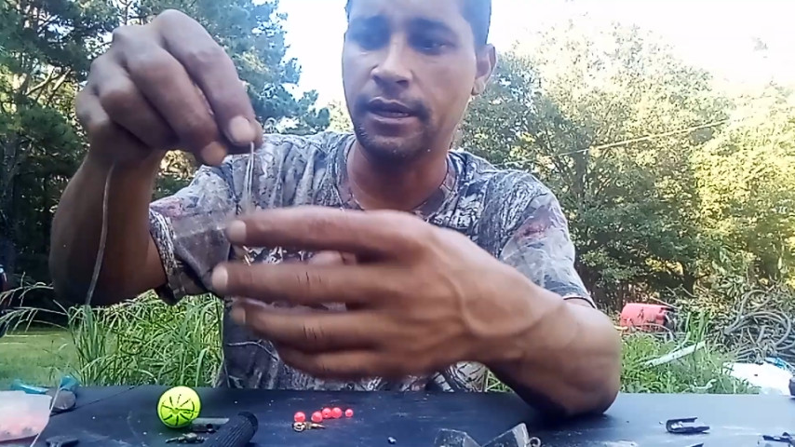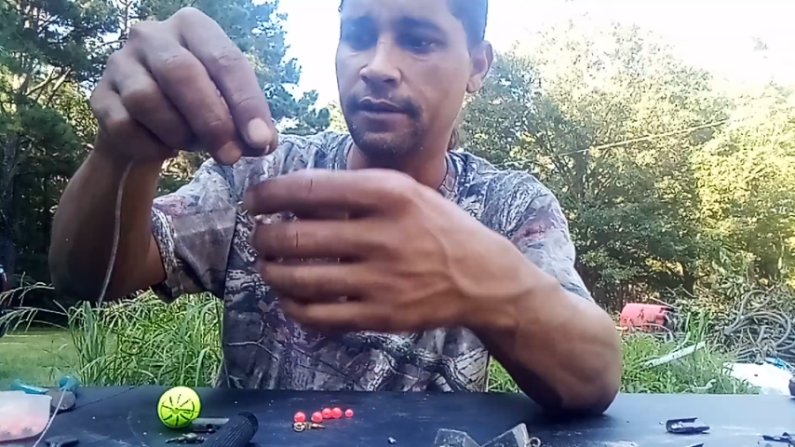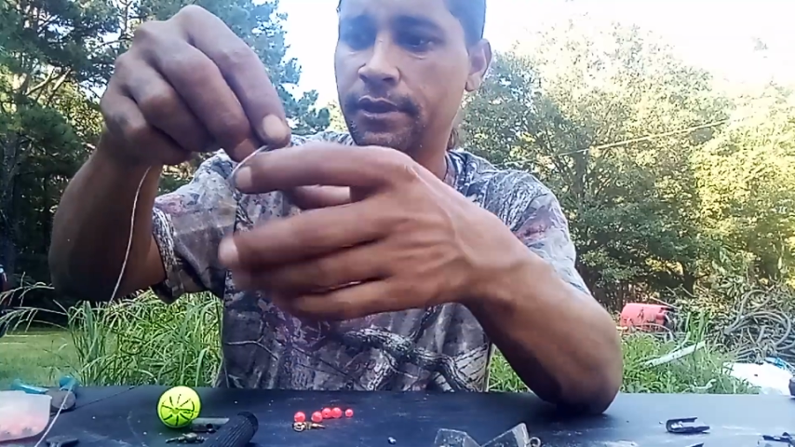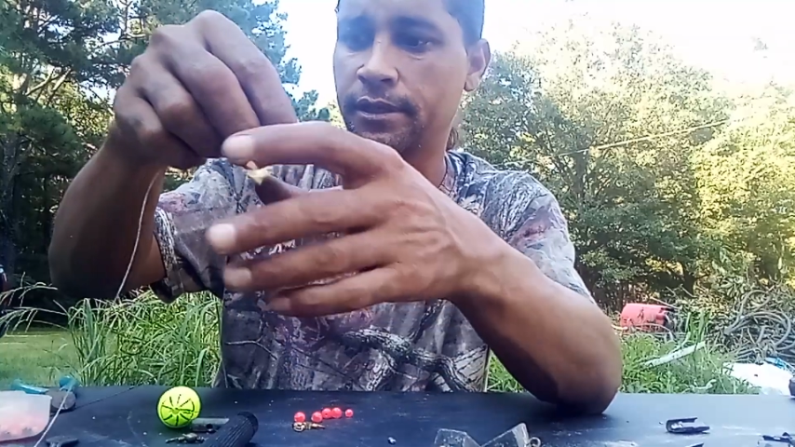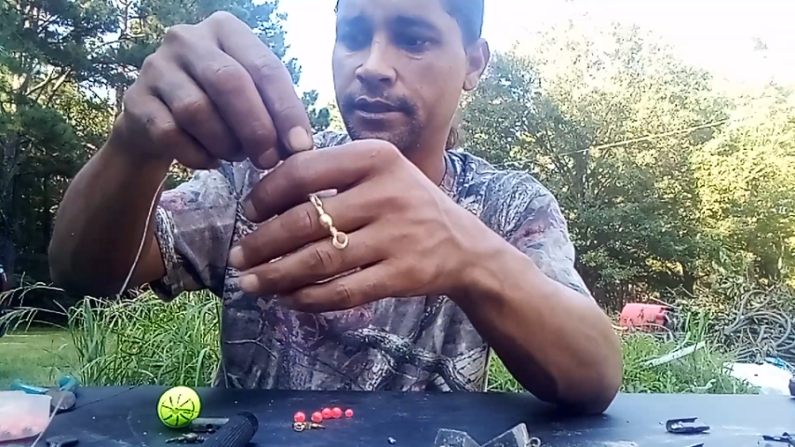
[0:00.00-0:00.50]

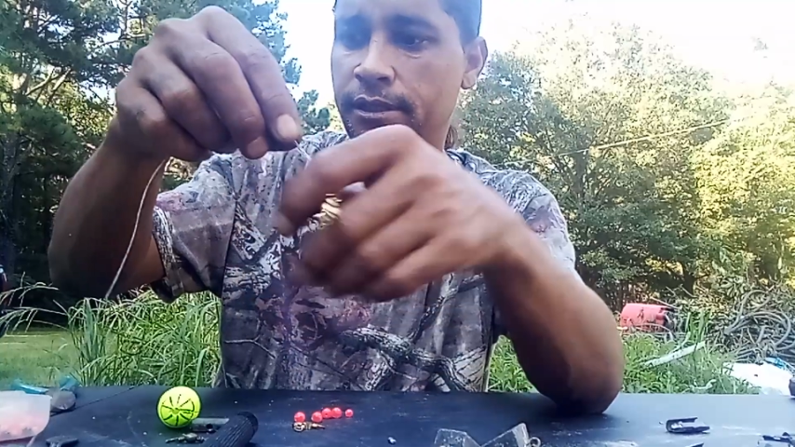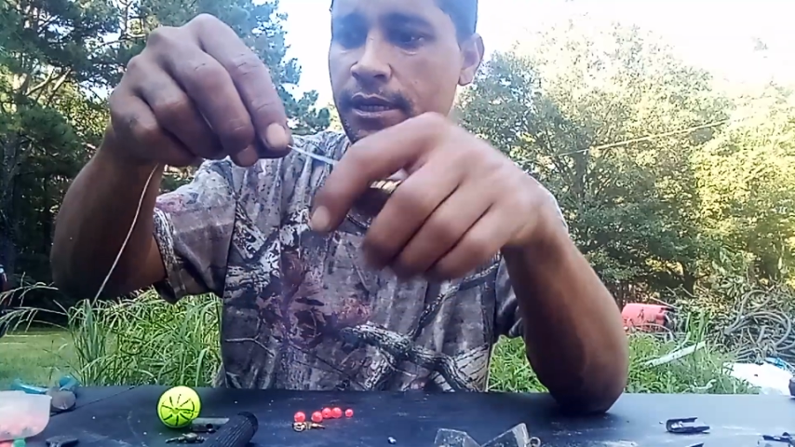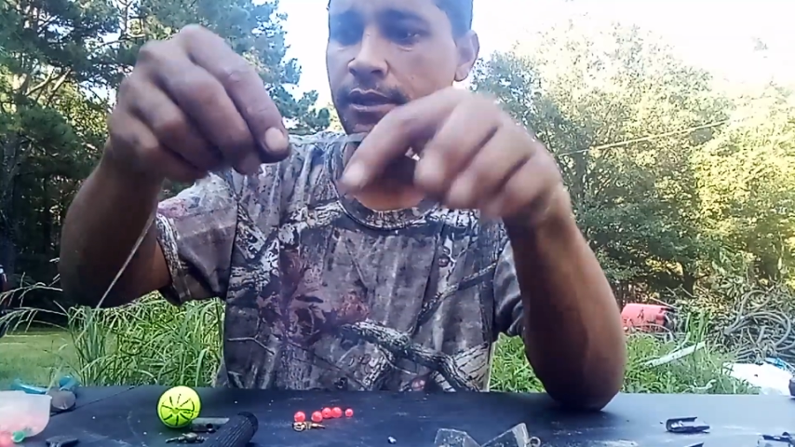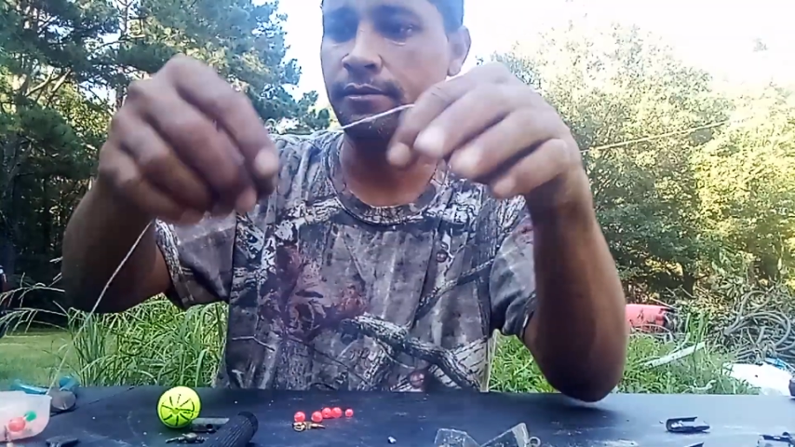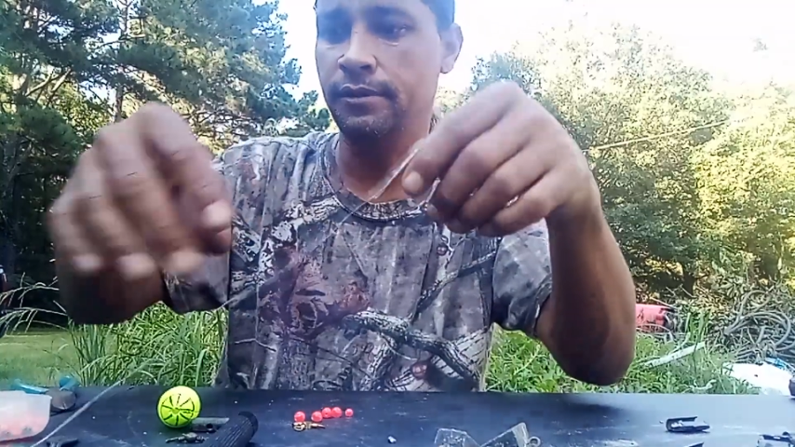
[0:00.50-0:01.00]
having to cut your
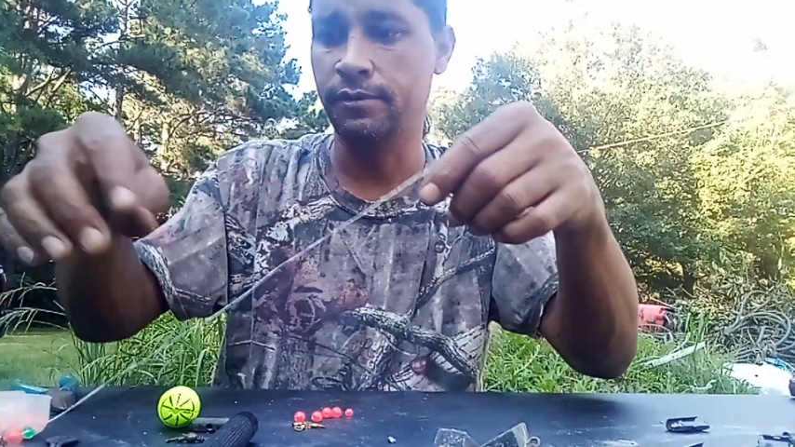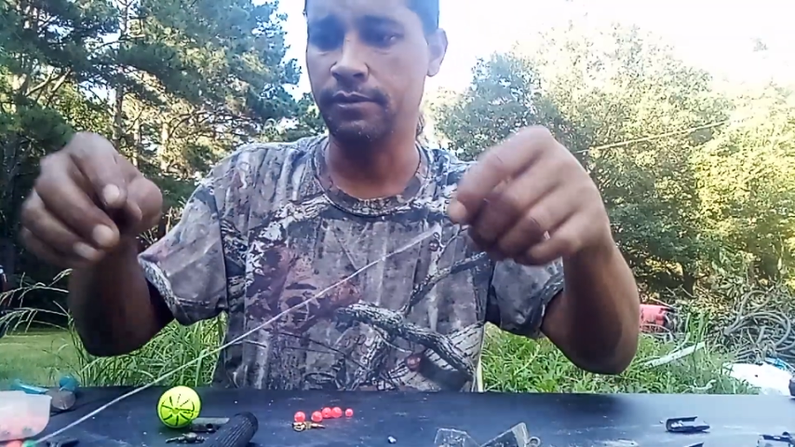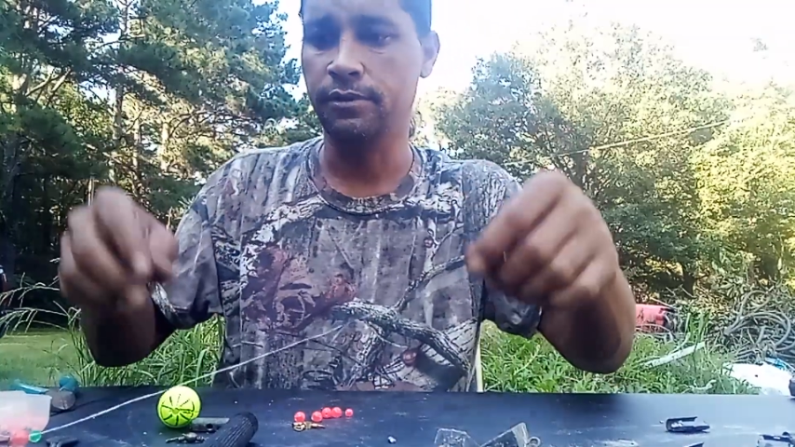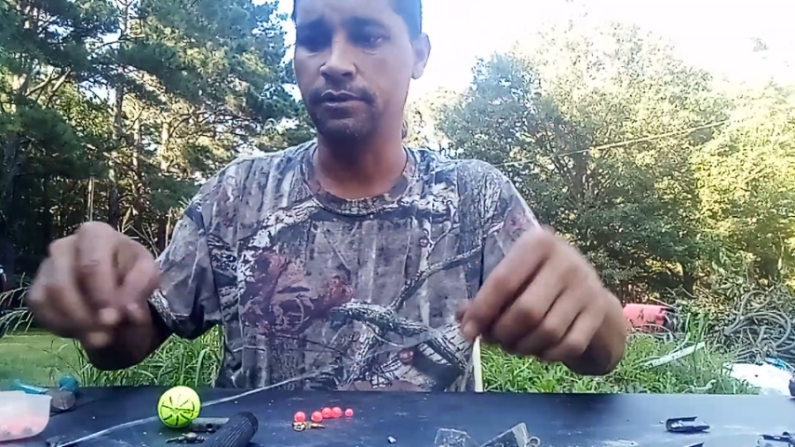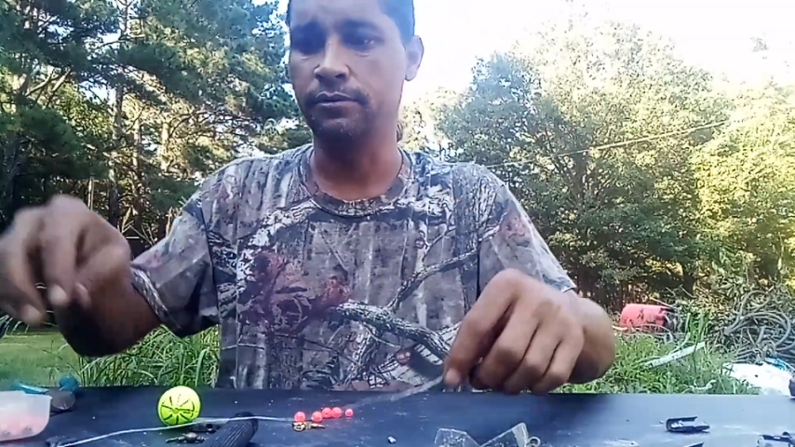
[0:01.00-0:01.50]
line if you
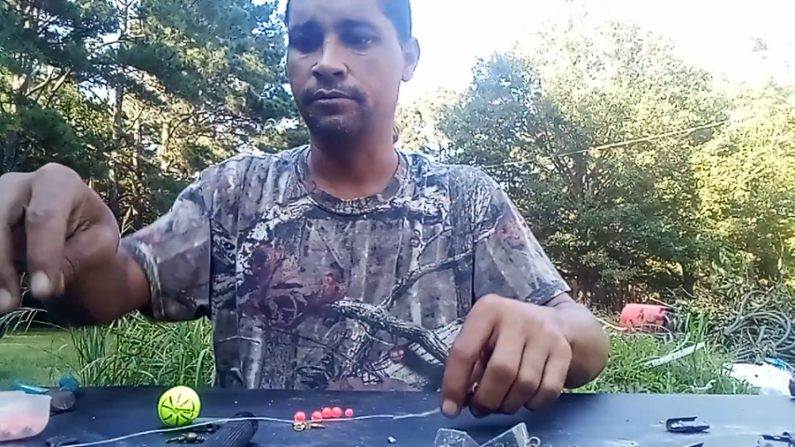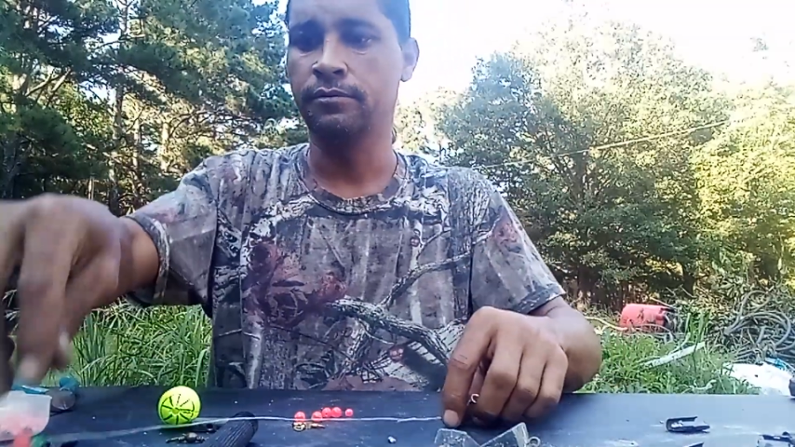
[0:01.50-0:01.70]
want to.